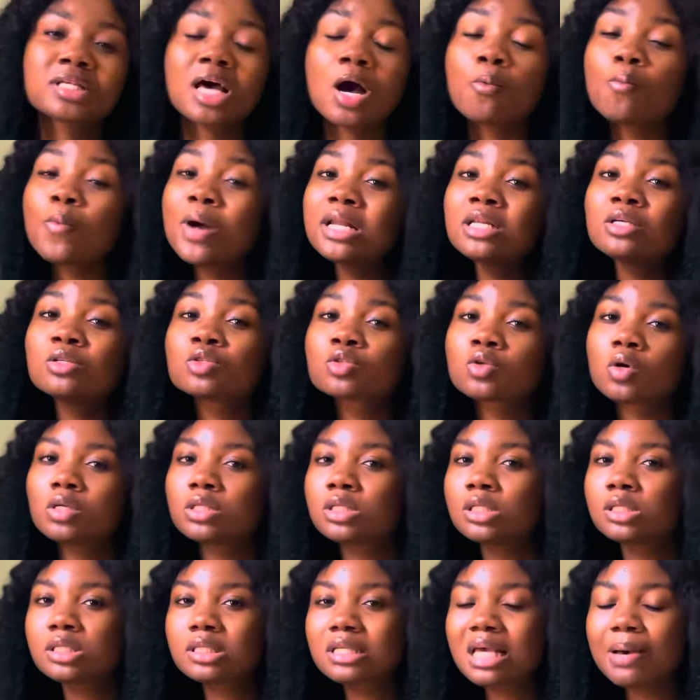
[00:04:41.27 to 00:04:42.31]
and when he saw
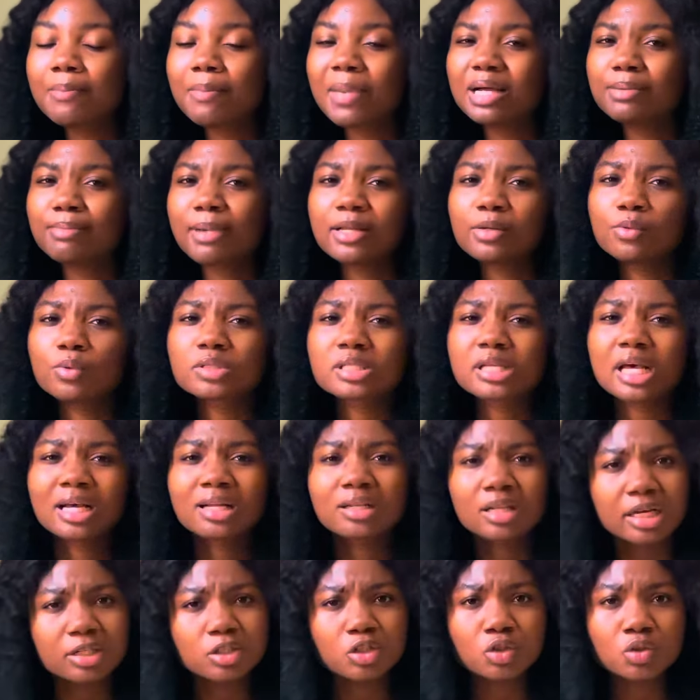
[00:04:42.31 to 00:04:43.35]
this Dear Madman, he was like,
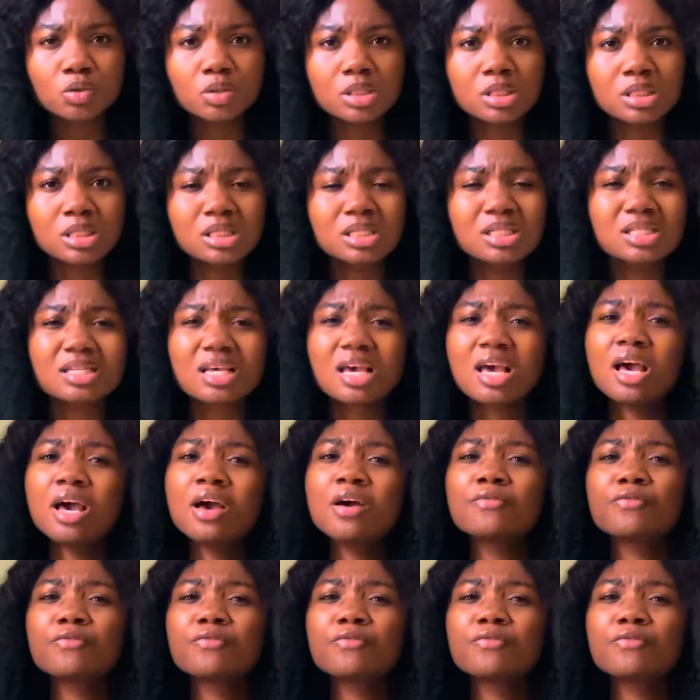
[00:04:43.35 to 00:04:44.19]
let's shoot this.